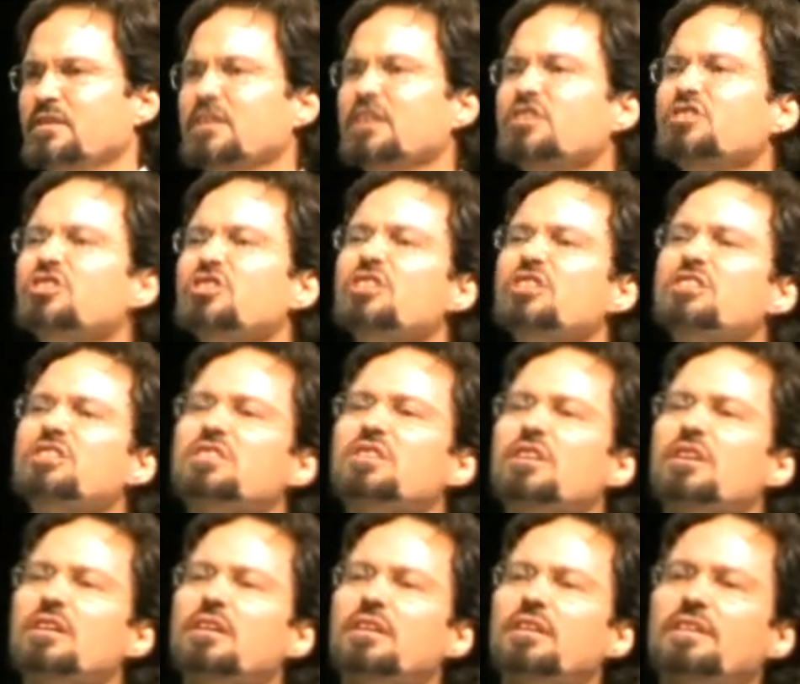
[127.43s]
This is
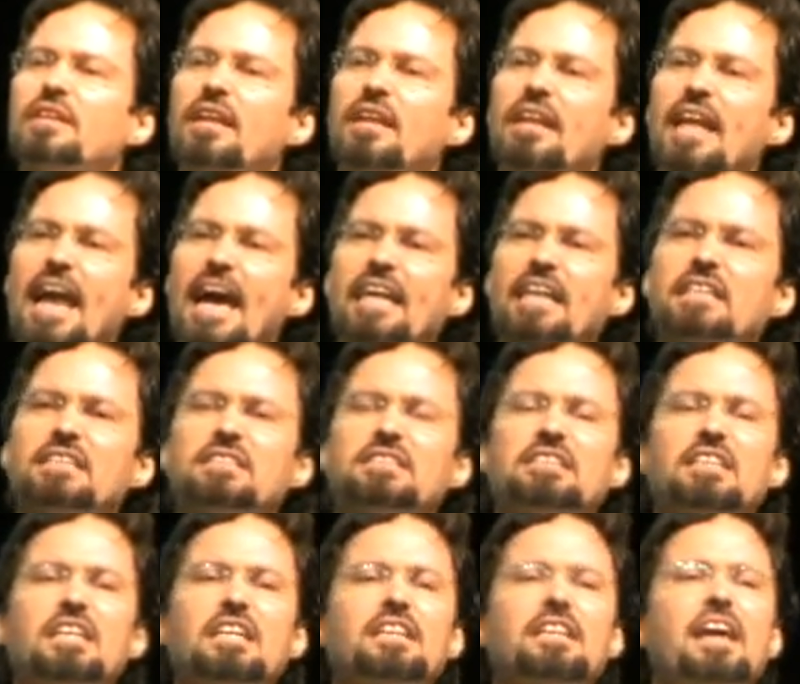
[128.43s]
the
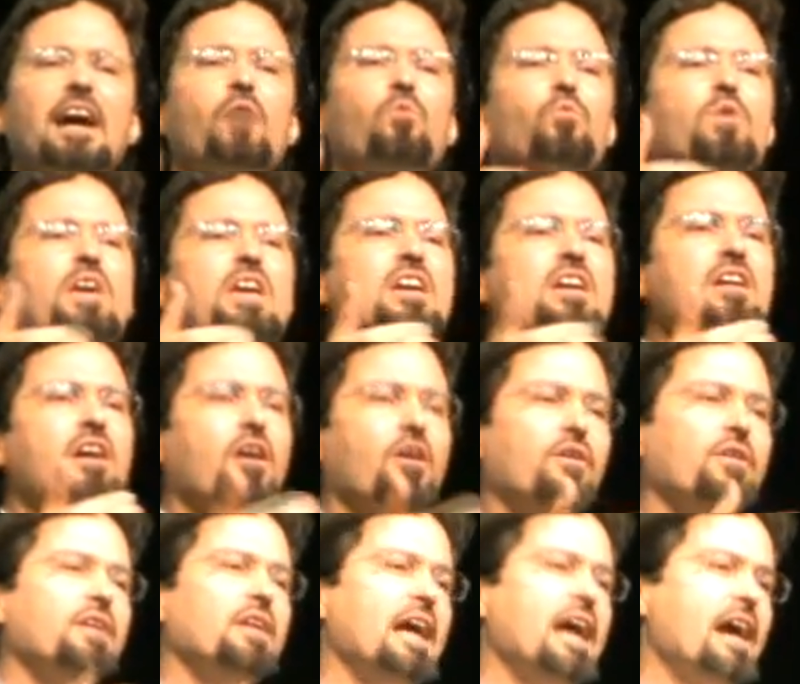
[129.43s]
legacy that we
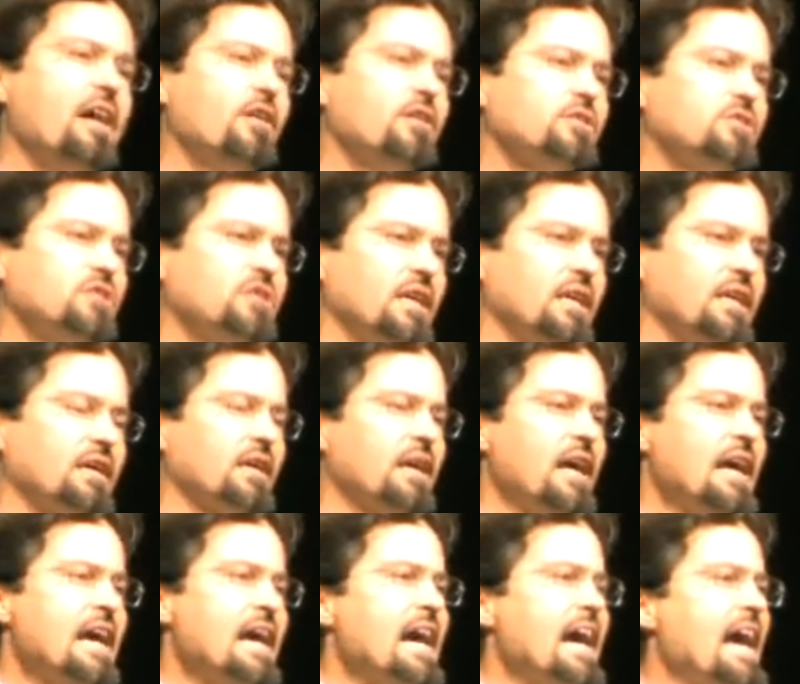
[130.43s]
are inheriting.
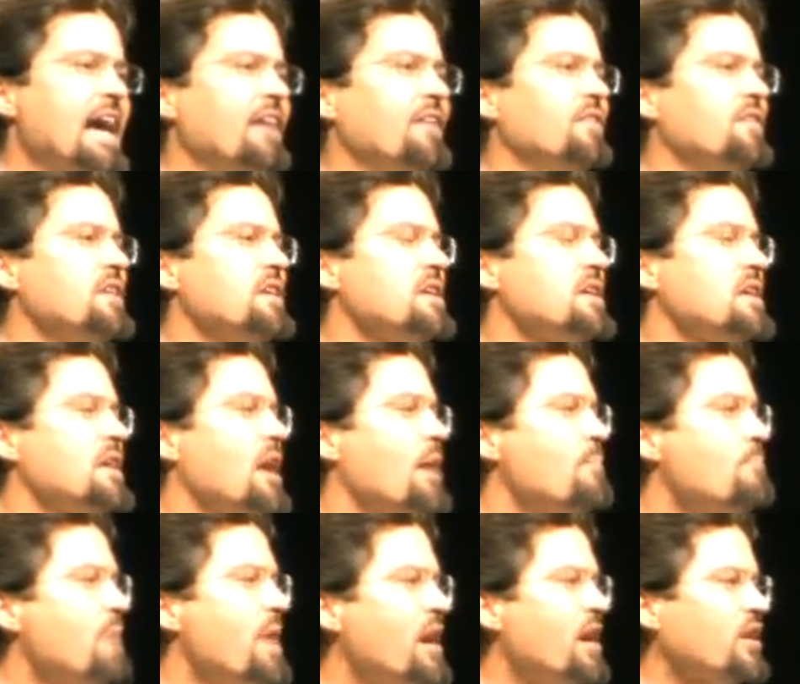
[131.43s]
And the
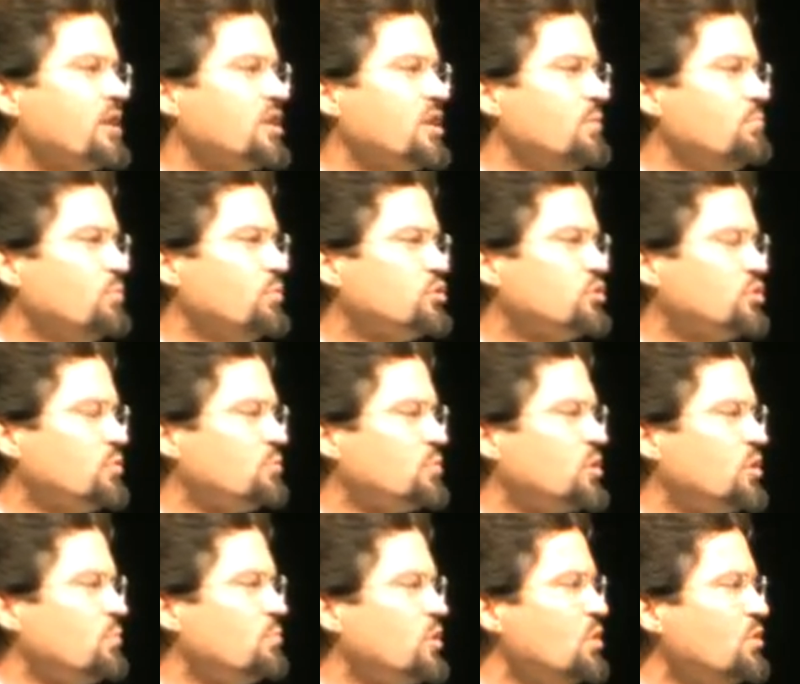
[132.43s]
American Muslim
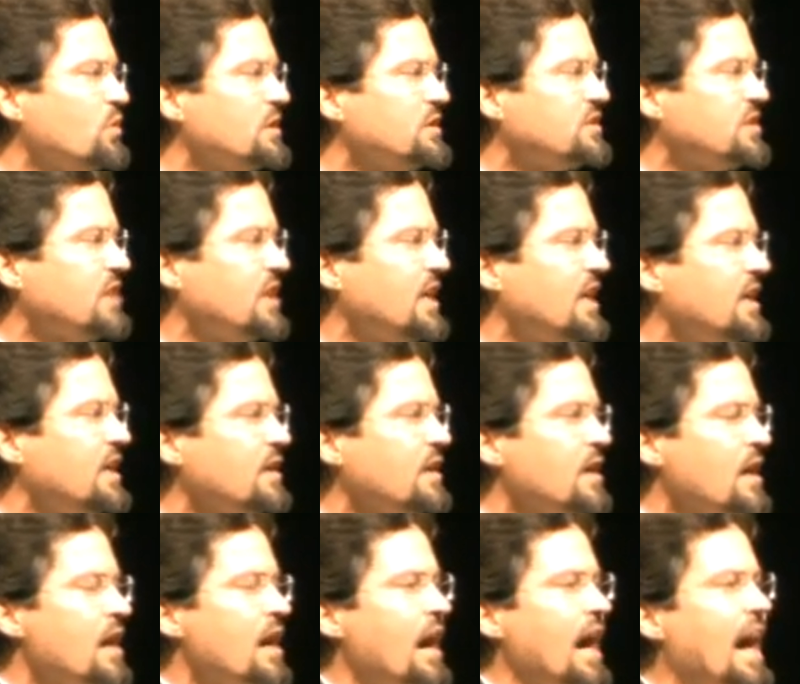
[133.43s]

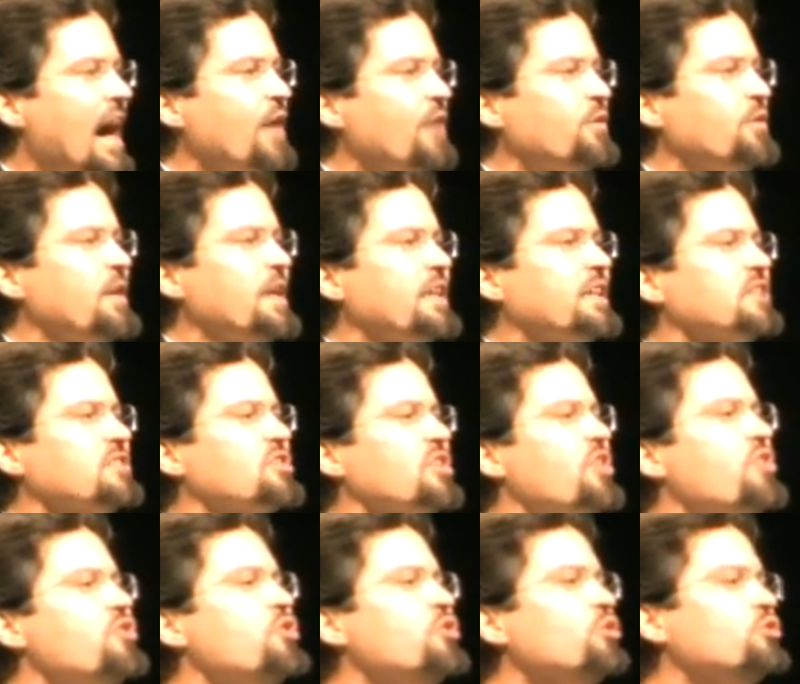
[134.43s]
community, I think, is
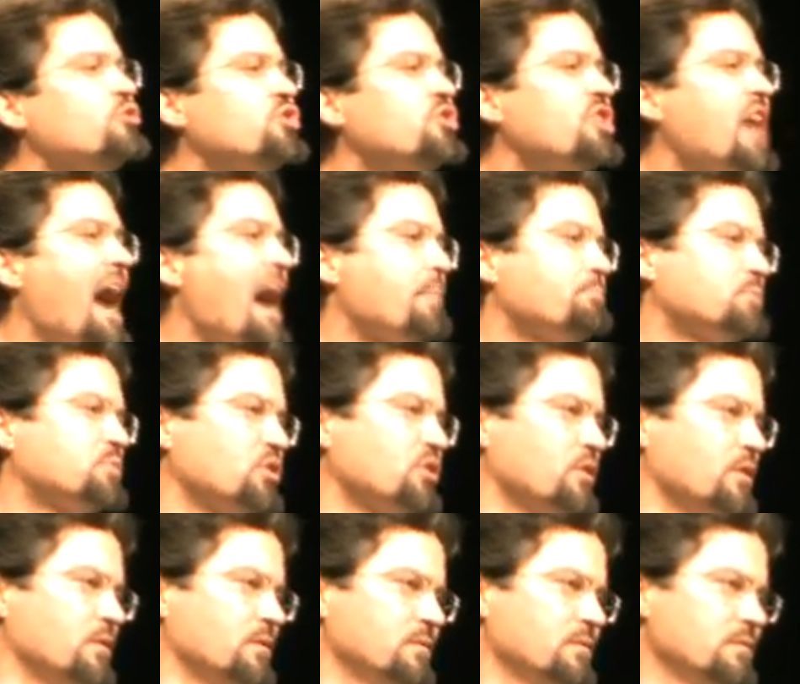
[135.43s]
a new
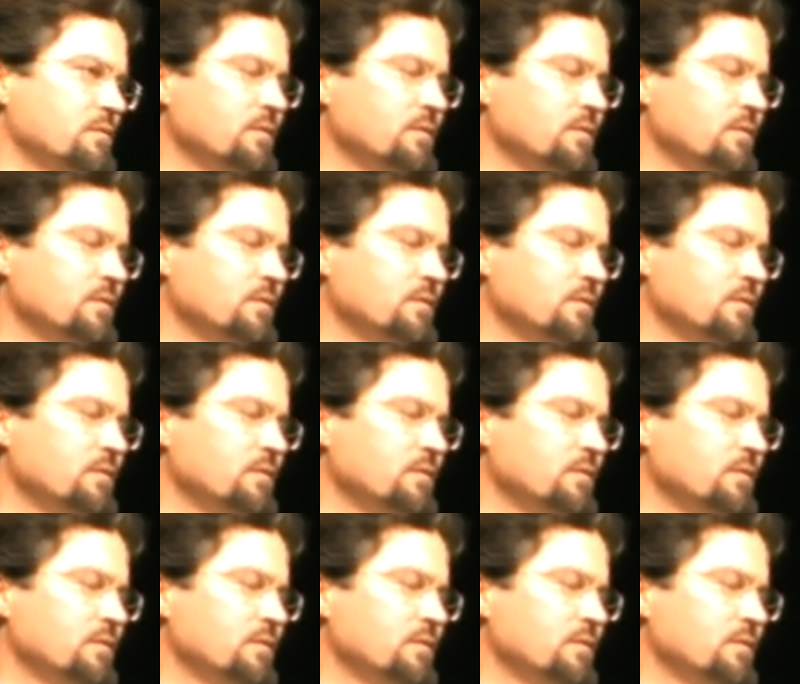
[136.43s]
chapter